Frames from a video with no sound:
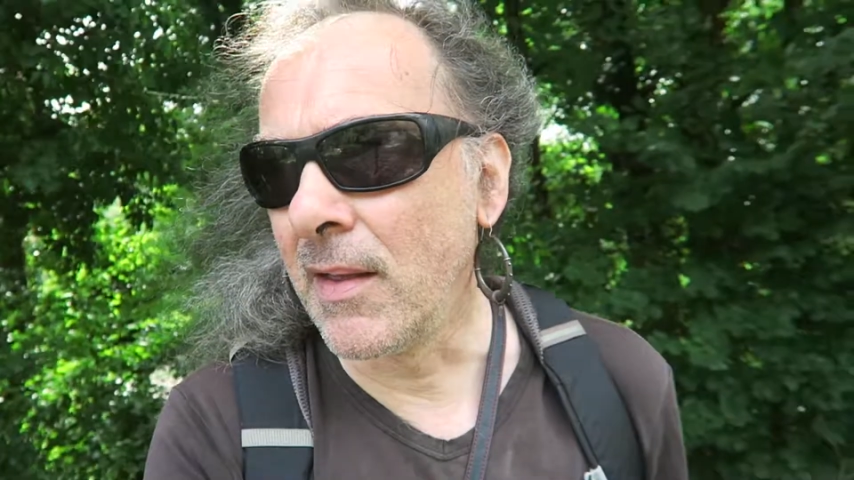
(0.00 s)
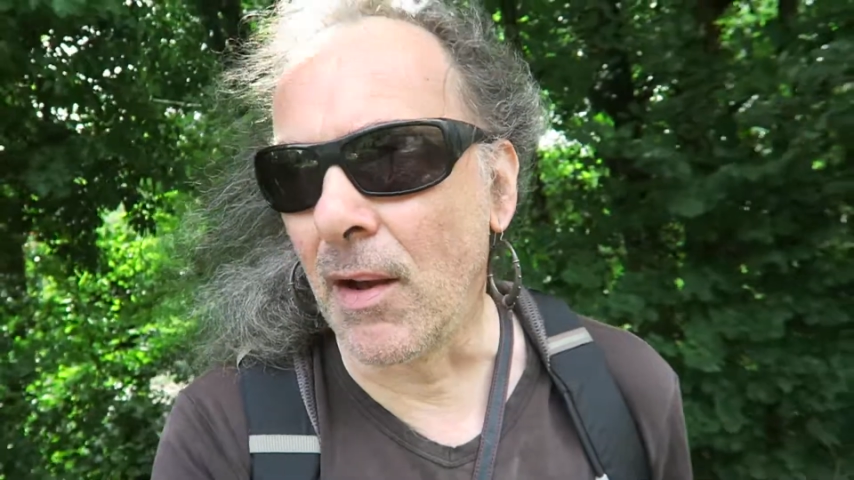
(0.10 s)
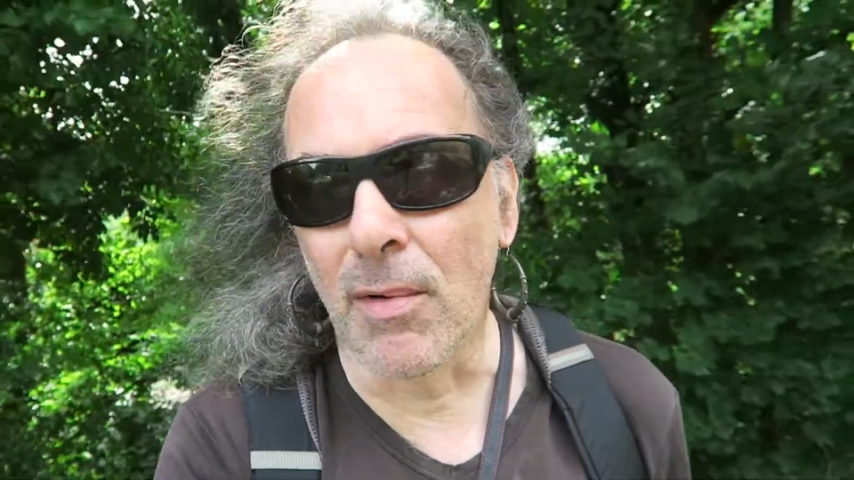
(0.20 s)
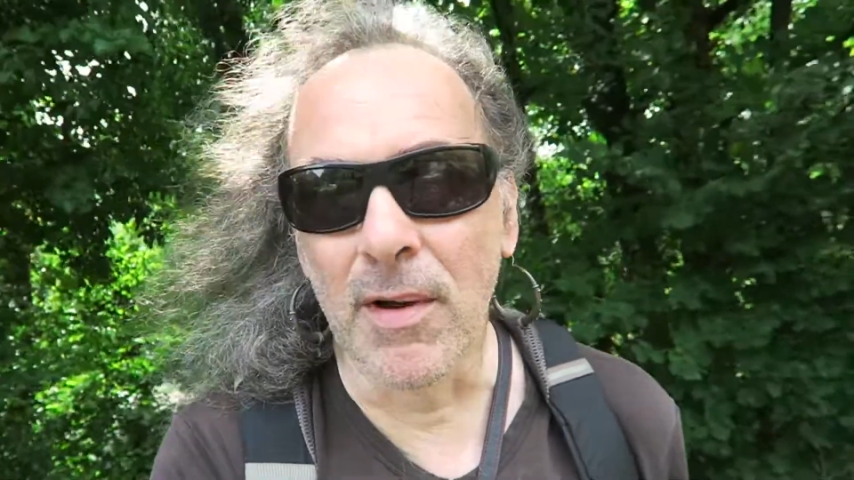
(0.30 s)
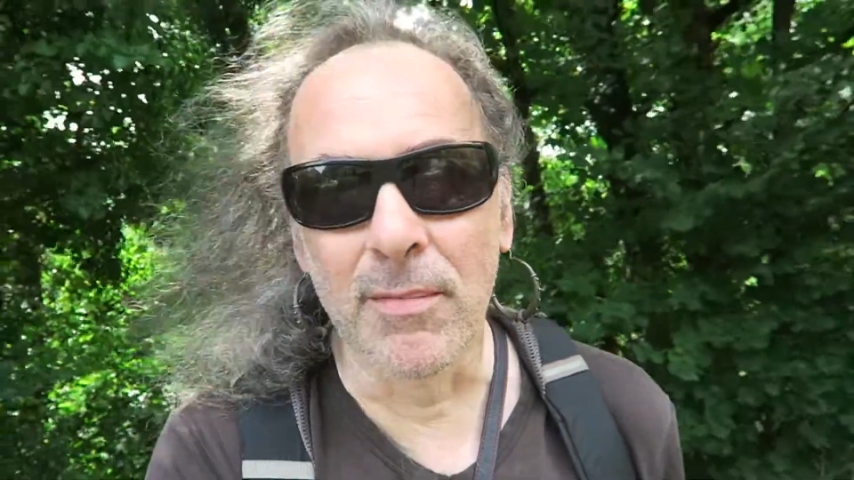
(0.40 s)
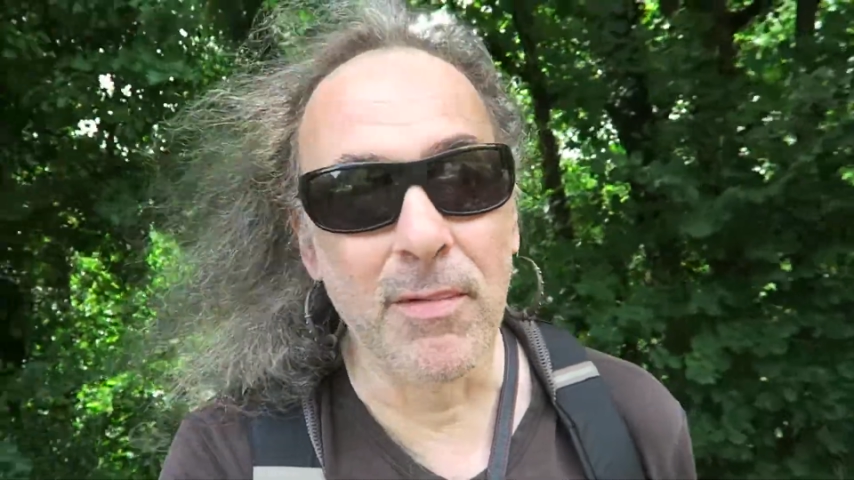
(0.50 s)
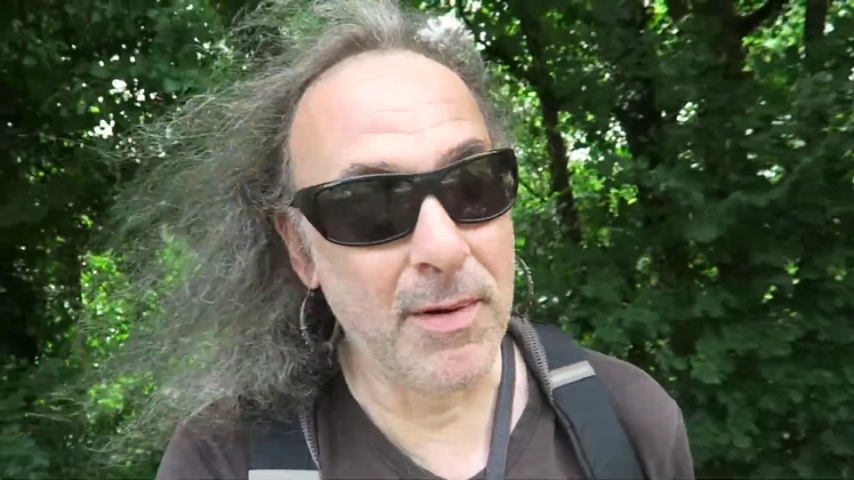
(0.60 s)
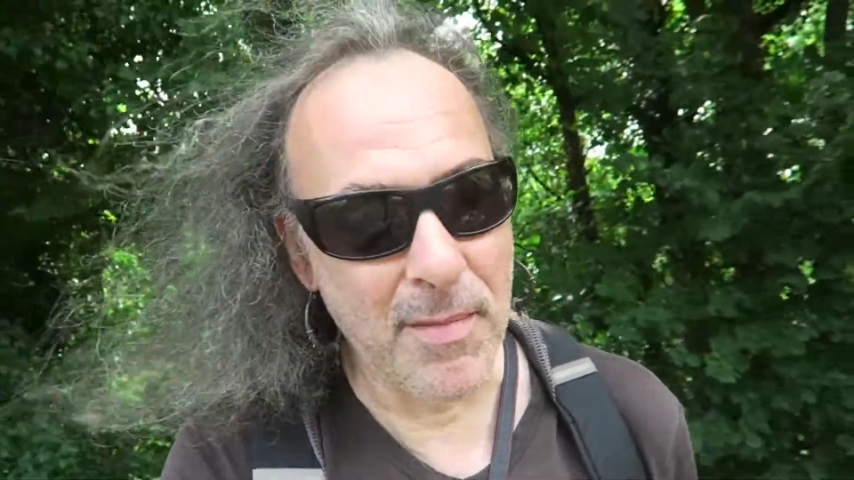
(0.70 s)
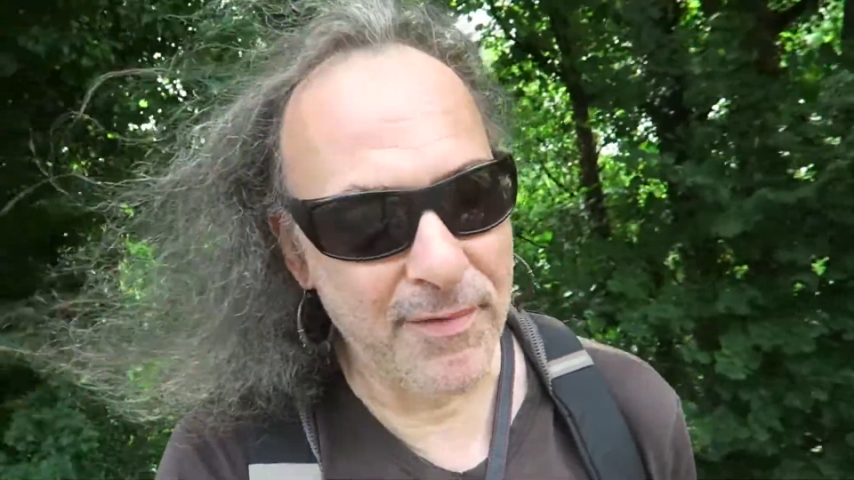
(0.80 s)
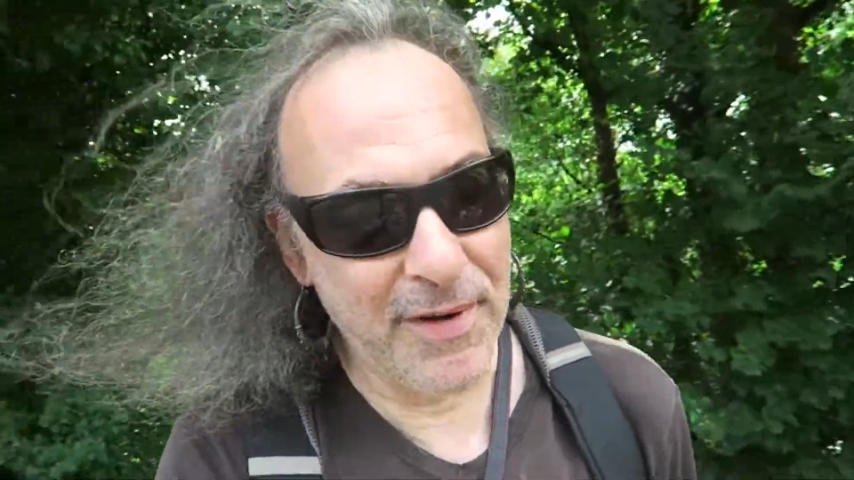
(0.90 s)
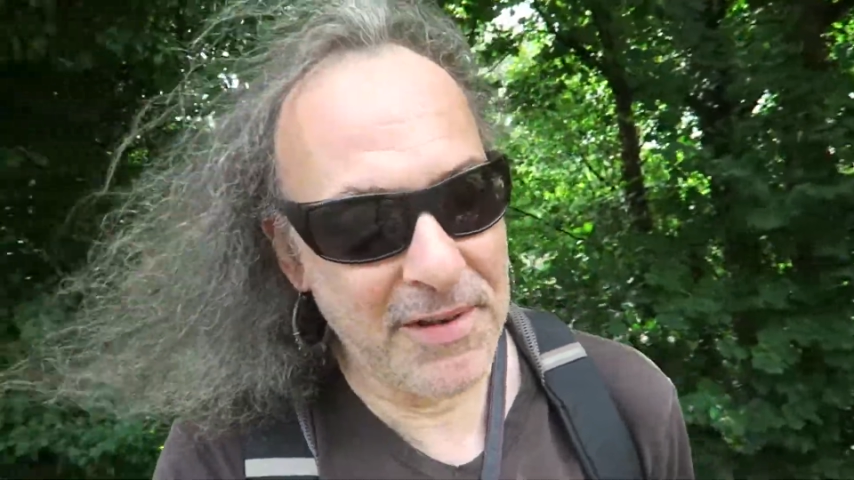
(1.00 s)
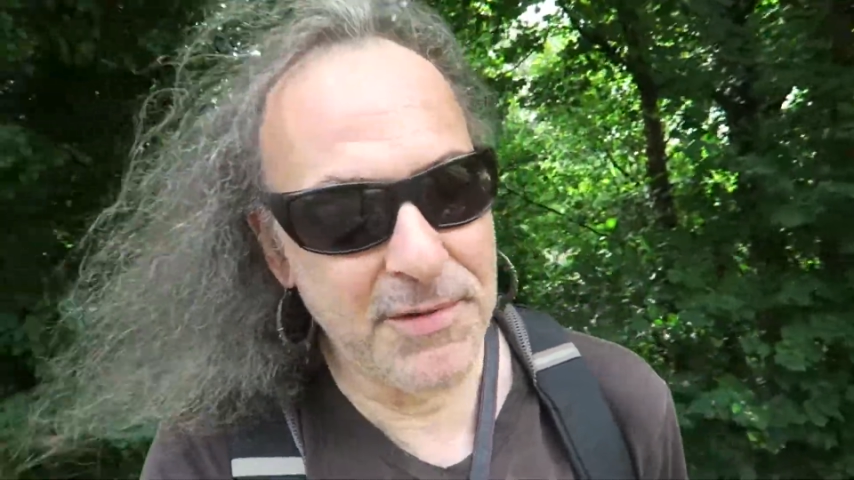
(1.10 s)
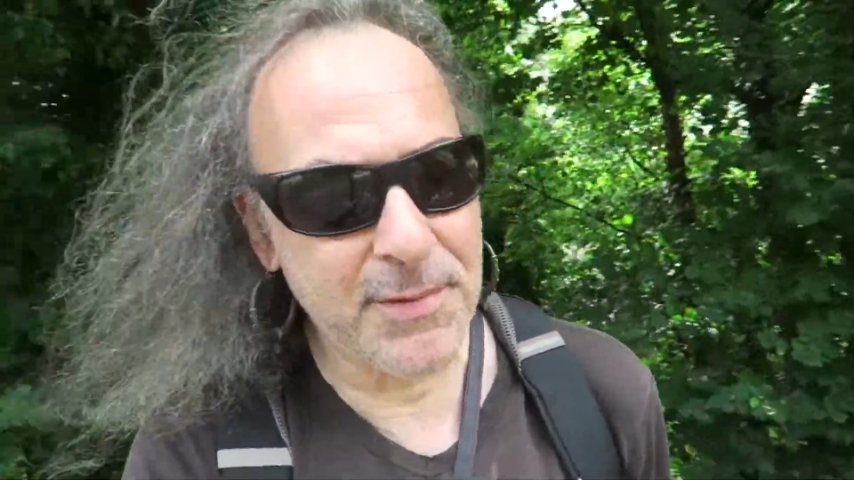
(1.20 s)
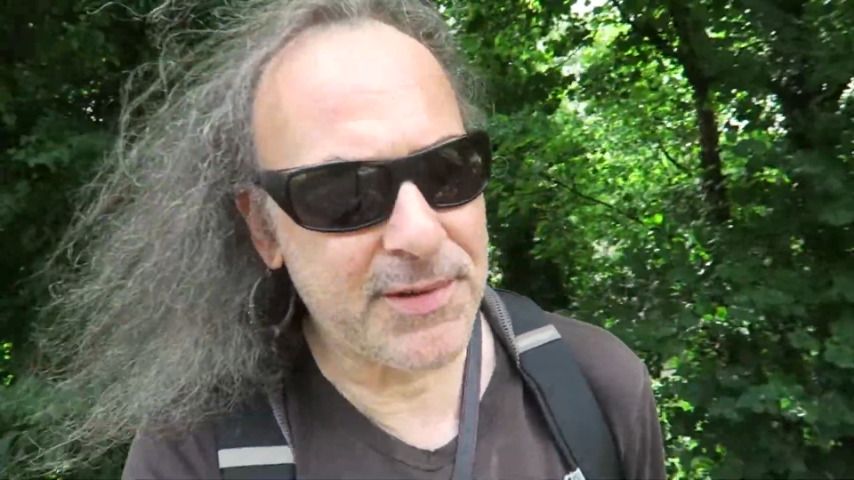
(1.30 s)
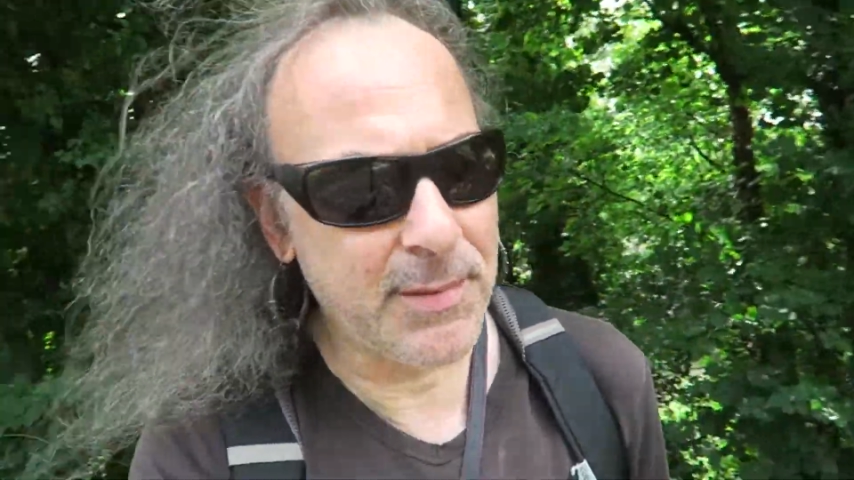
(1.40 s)
Yeah, one of my
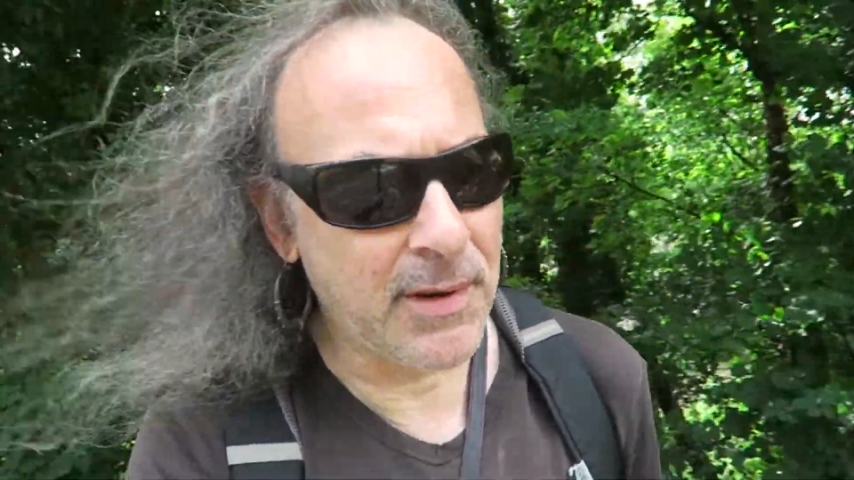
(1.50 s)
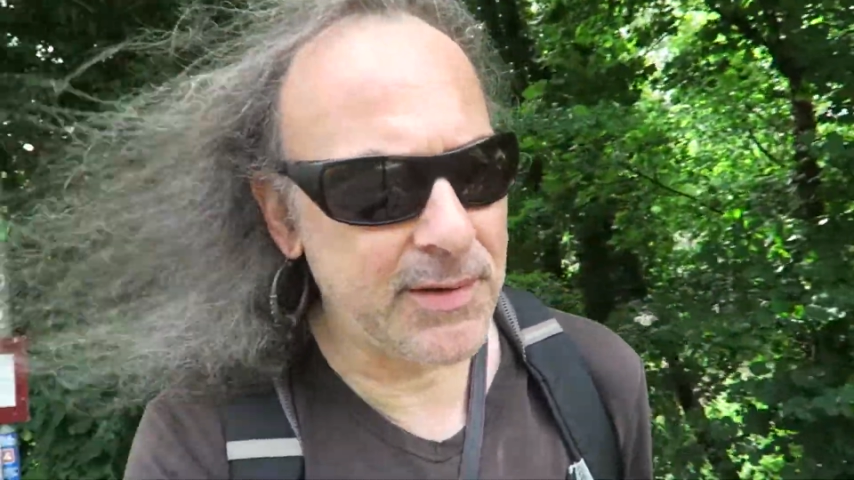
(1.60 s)
friends was,